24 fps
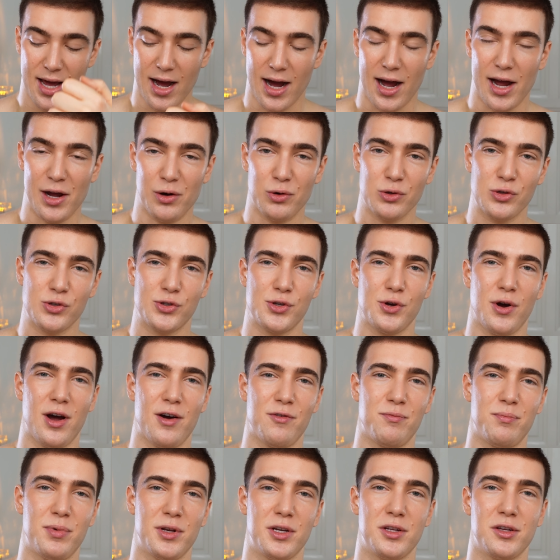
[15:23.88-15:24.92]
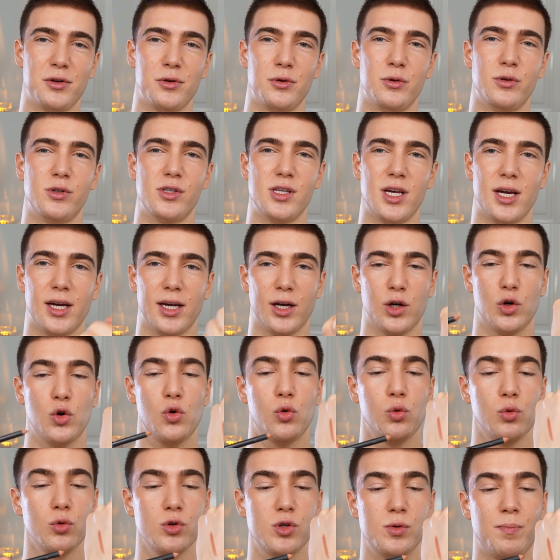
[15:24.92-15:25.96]
I also have been using
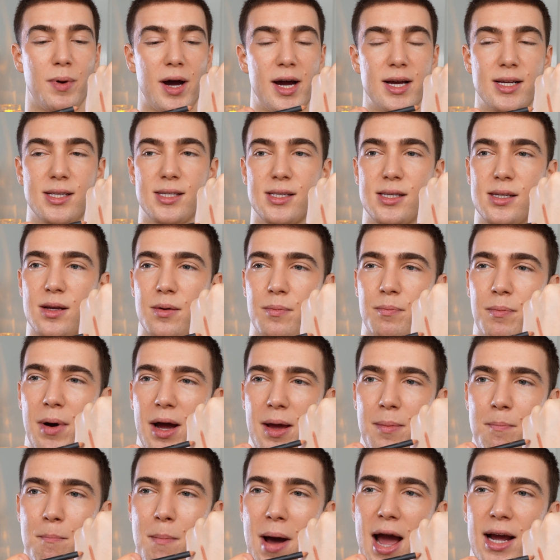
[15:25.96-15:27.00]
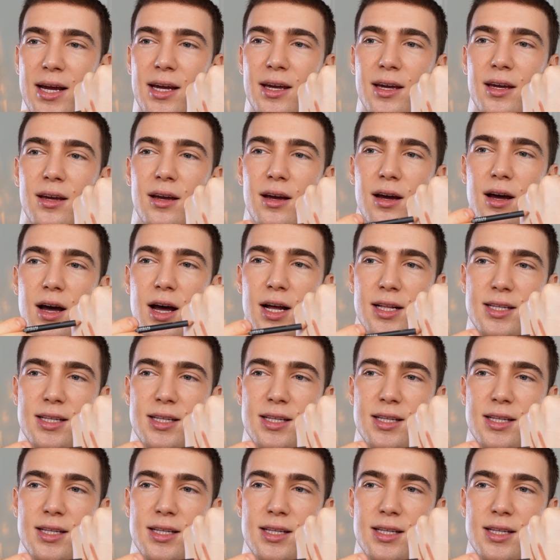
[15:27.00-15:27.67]
Cool Spice by MAC a